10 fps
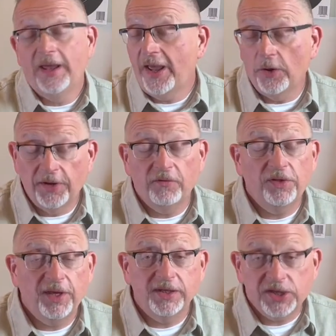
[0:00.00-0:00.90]
Held
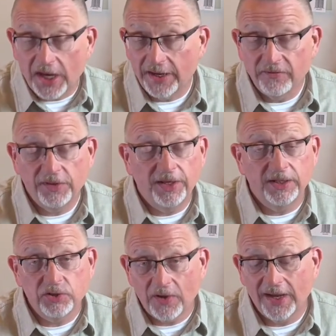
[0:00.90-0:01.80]
everything, shot everything,
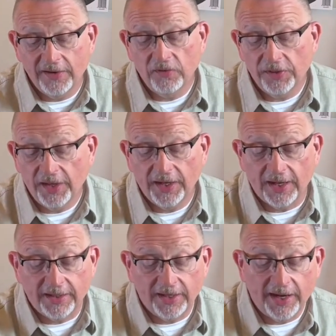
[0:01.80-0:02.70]
tried everything,
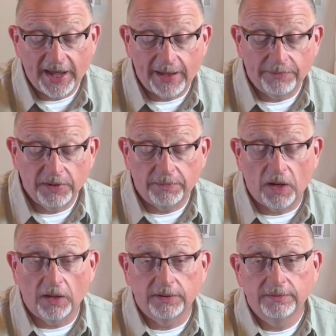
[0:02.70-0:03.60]
and then I happened
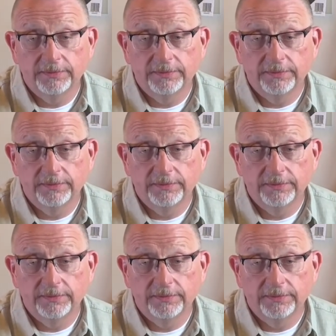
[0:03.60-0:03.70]
upon